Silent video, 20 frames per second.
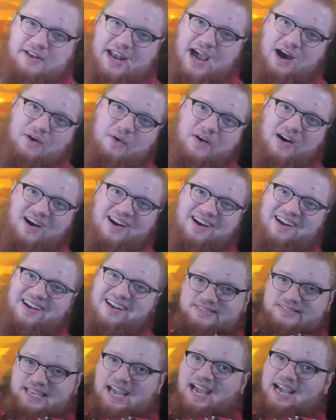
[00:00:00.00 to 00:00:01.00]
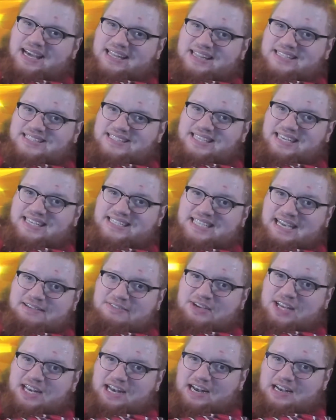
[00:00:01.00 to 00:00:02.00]
hour. Yeah, this thing is
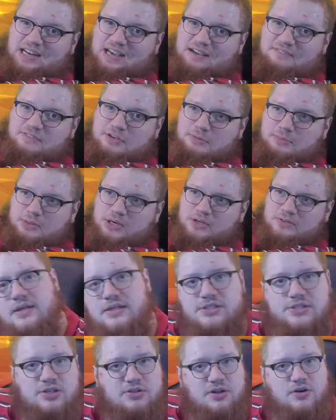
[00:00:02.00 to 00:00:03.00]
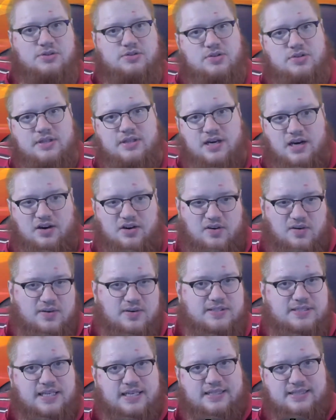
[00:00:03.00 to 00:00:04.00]
heavy and uncomfortable. So those are
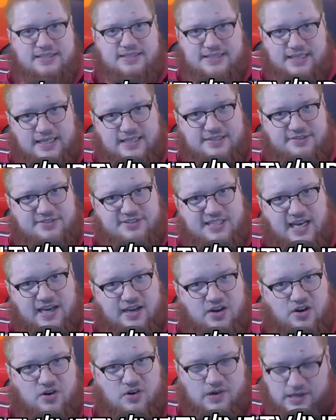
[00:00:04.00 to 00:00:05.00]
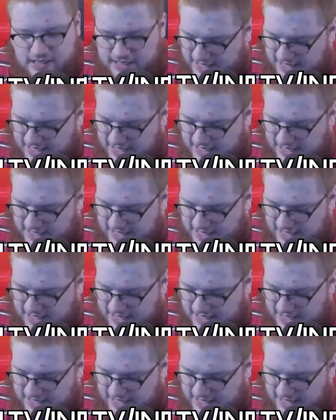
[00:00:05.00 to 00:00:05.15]
those incentives I currently